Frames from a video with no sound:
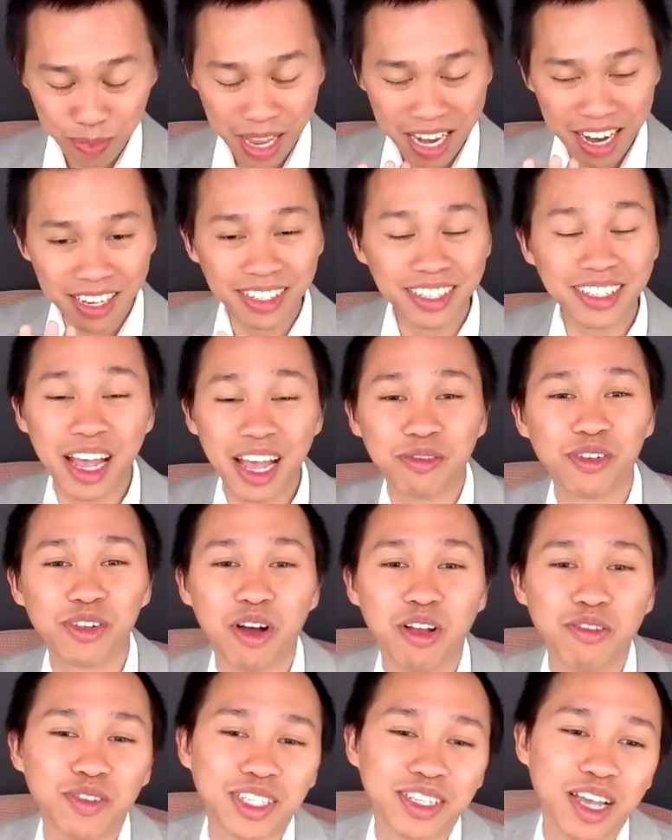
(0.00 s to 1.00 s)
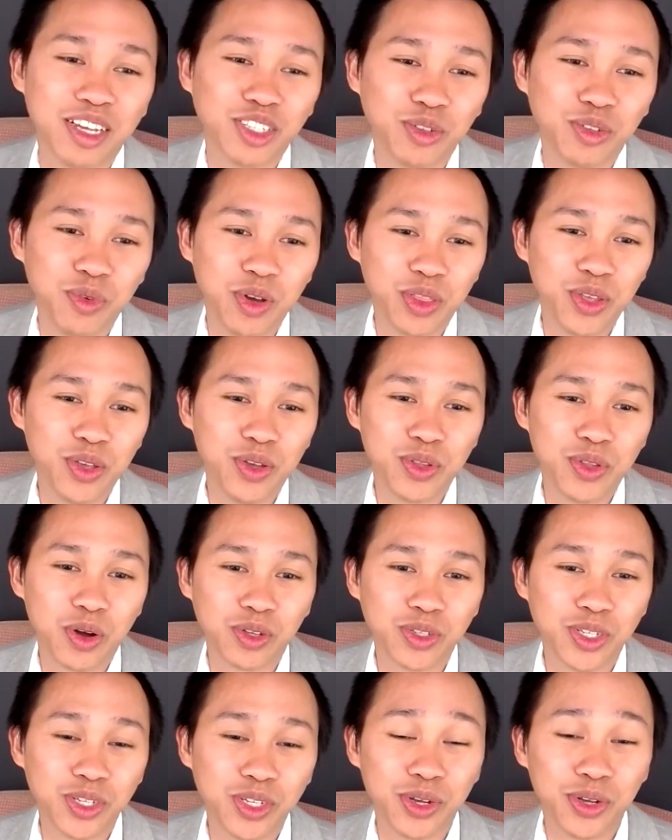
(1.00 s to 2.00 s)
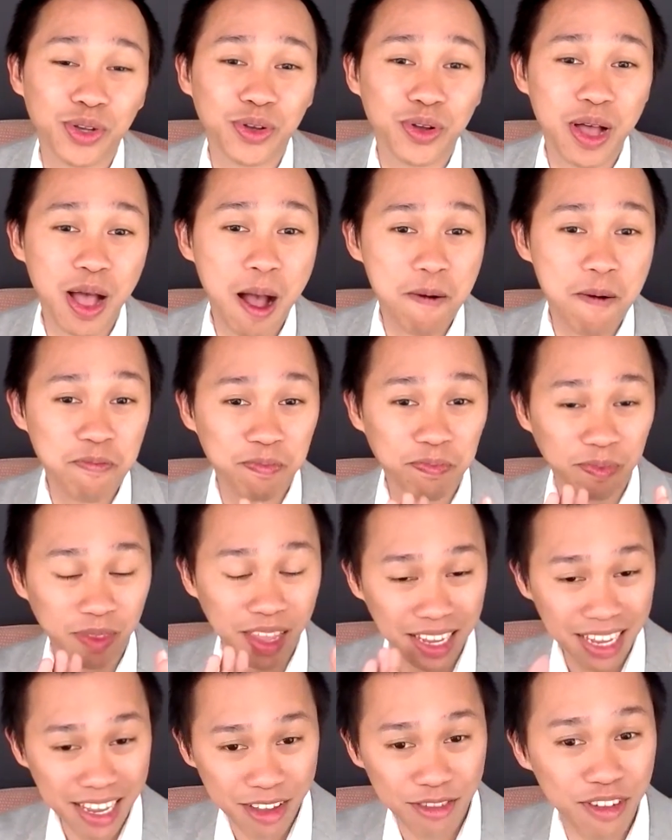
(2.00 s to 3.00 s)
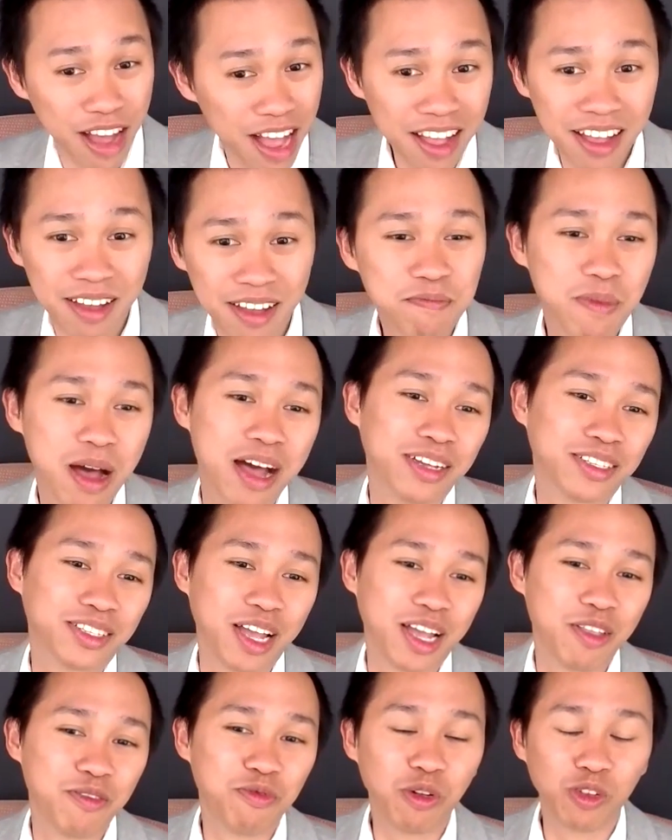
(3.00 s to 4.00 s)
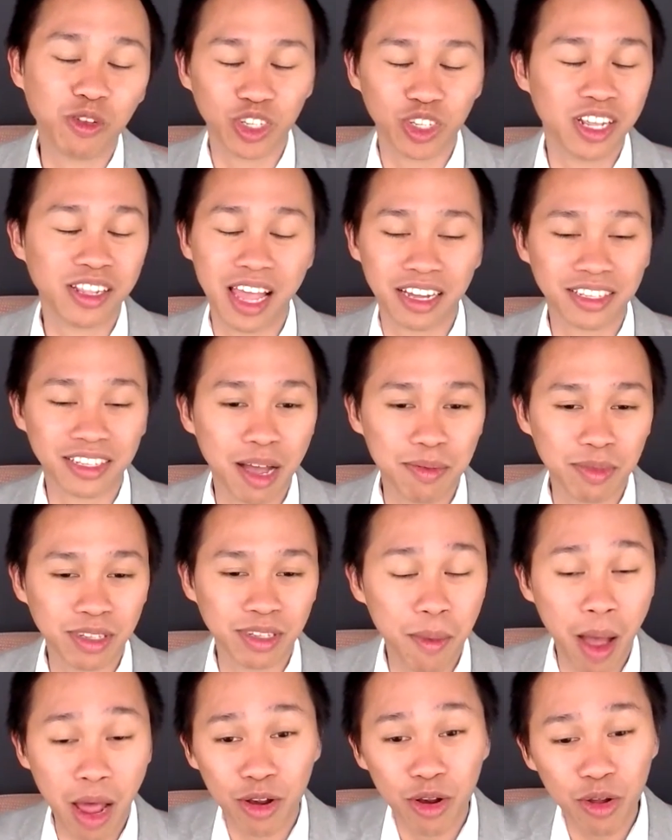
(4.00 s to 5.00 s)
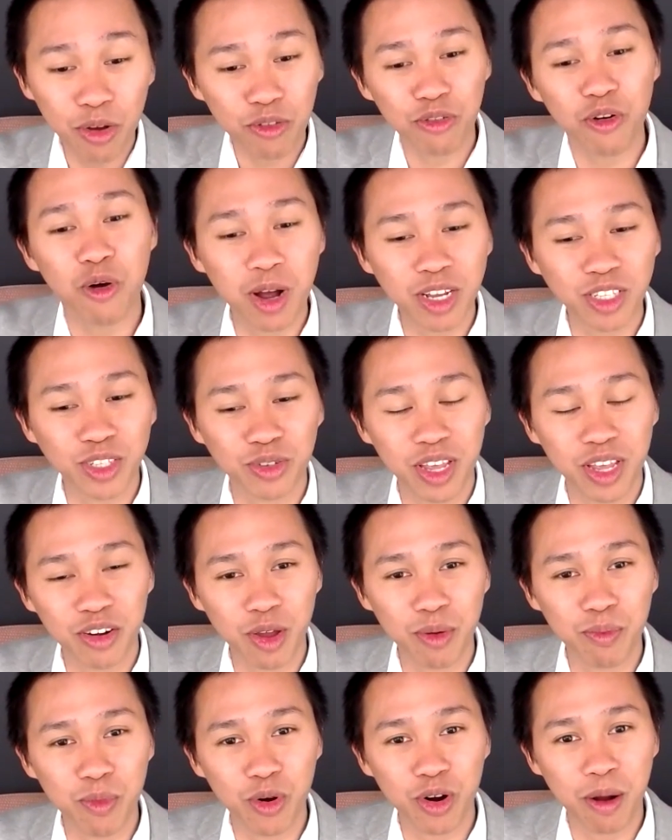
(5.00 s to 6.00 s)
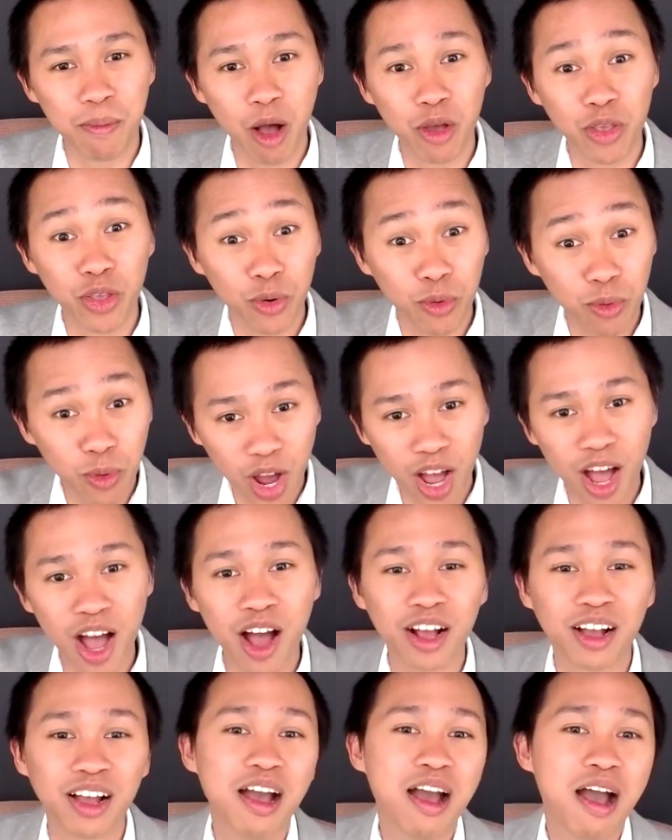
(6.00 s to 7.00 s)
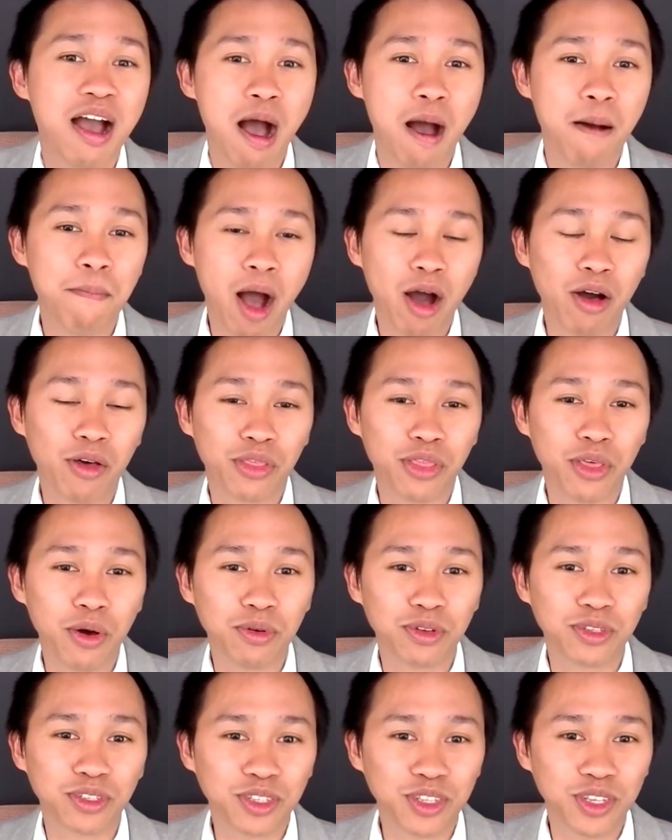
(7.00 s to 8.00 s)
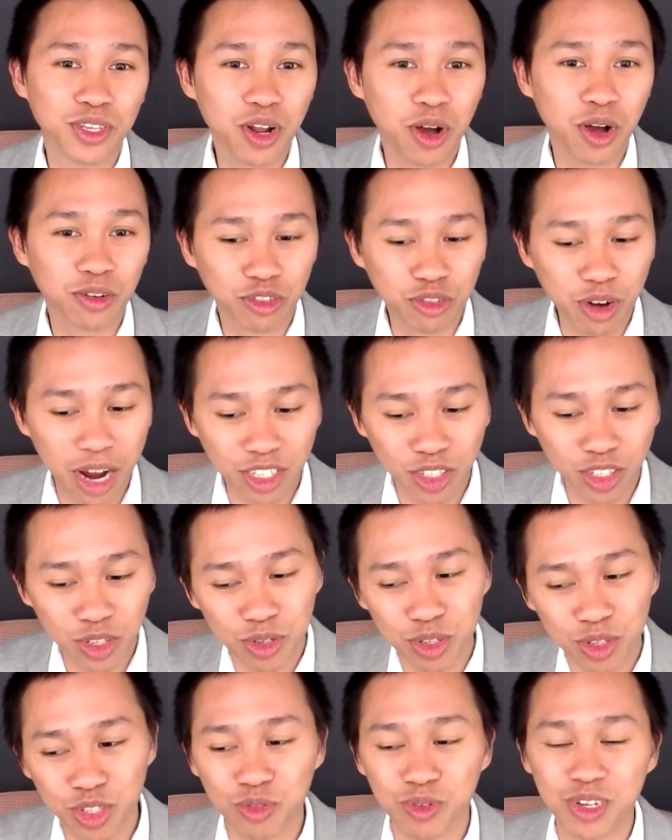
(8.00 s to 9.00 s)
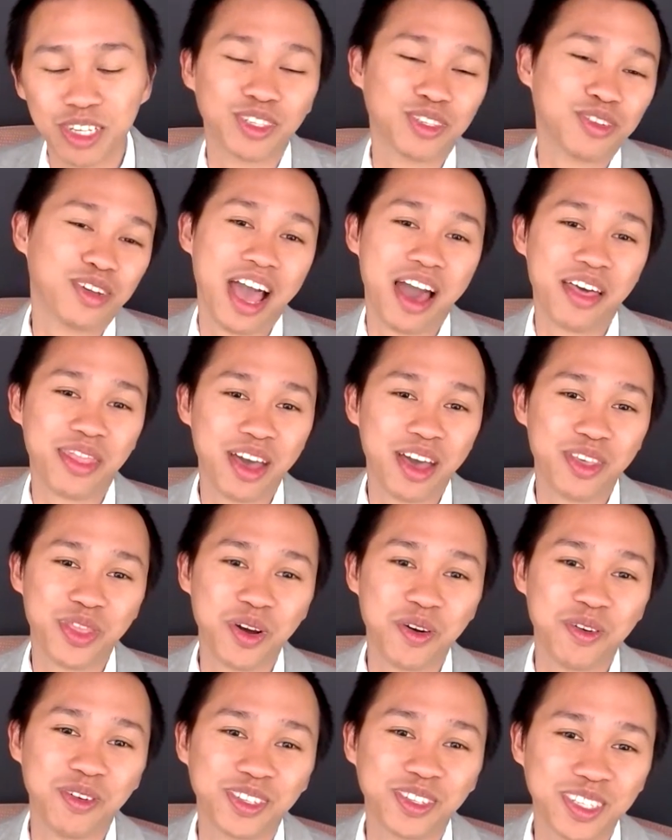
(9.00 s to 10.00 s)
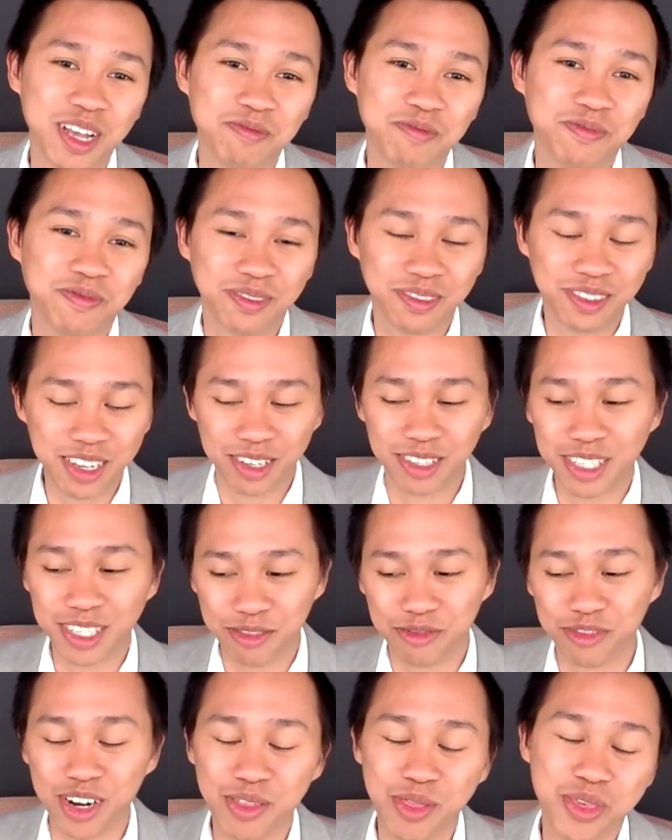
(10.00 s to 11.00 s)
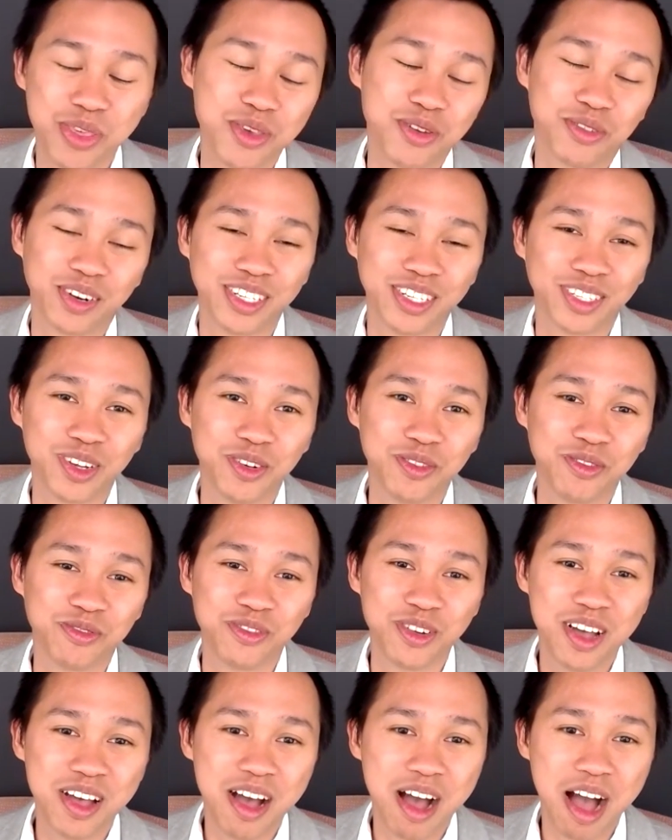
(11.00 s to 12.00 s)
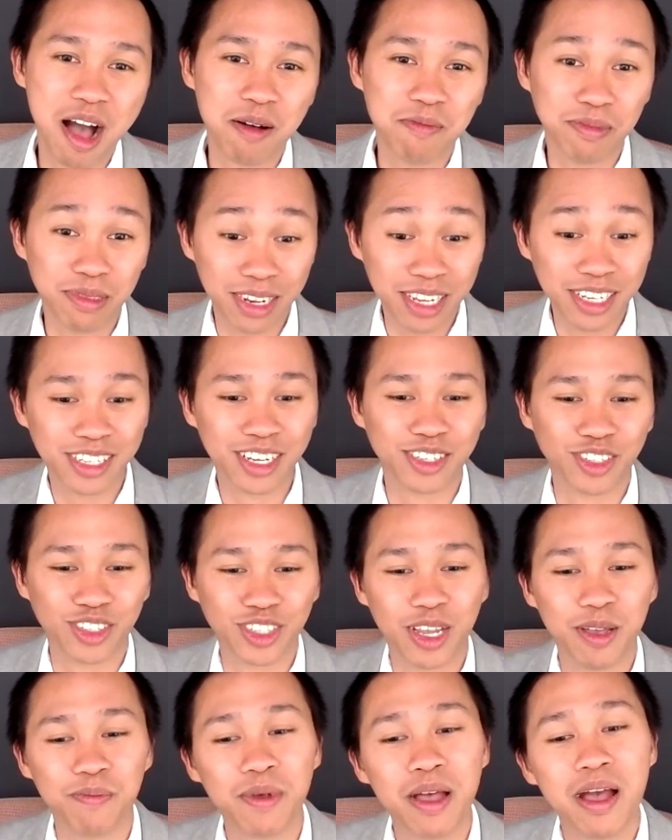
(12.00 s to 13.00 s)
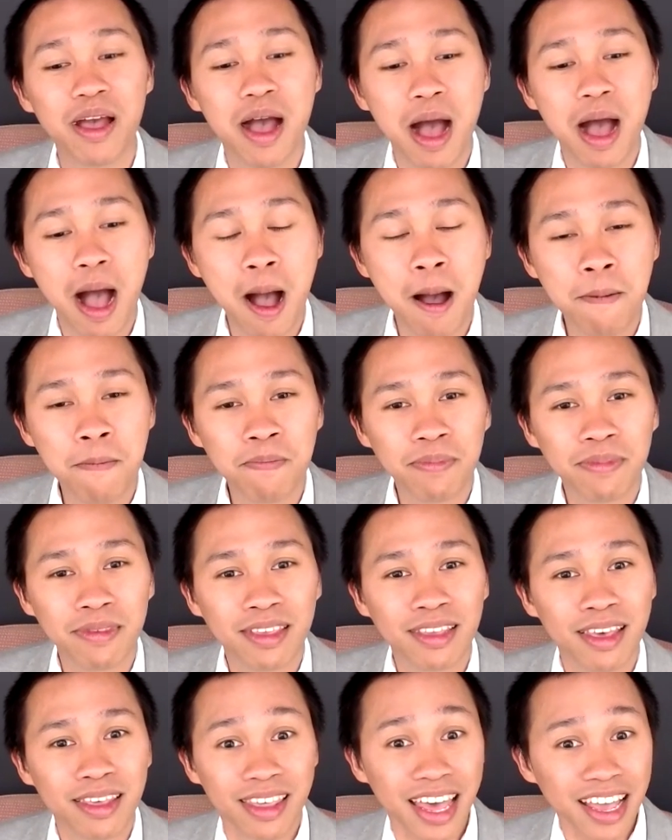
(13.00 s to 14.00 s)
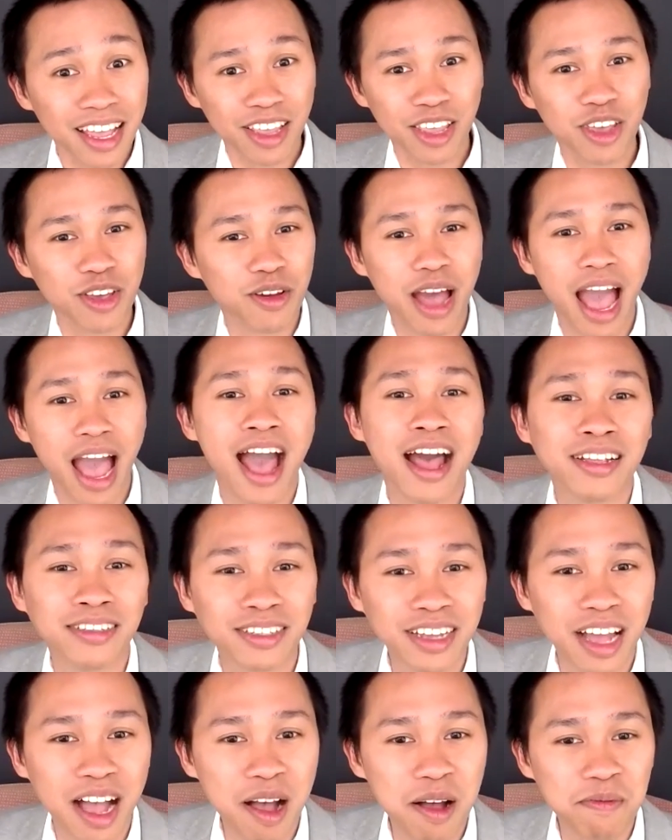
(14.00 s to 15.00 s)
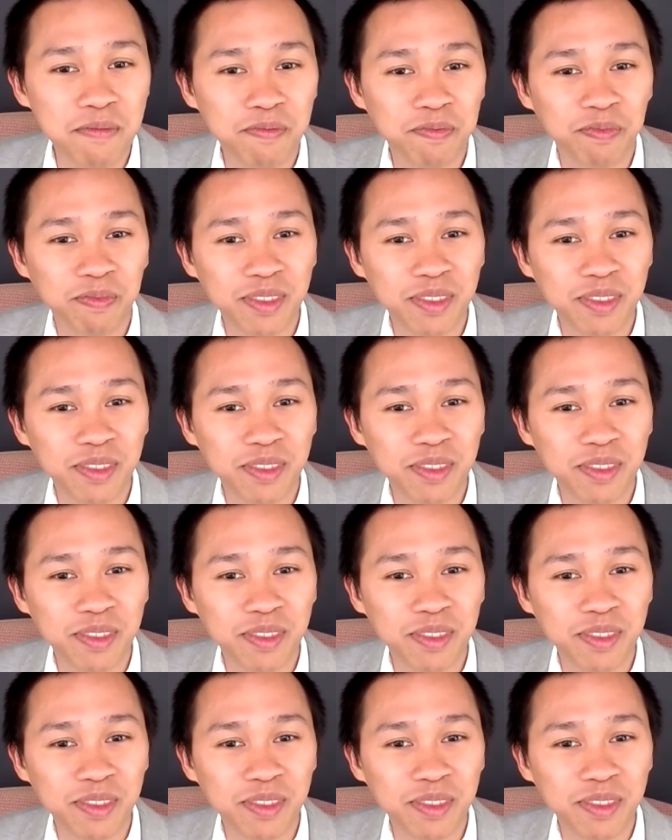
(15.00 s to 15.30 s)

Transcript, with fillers: been an insightful conversation with you, Doctor Um, Eva, but unfortunately our time is up. I look forward to hearing more about your work, about those, you know, trying to squeeze together those um, di- different theories of um, leadership. Um, thank you. And um,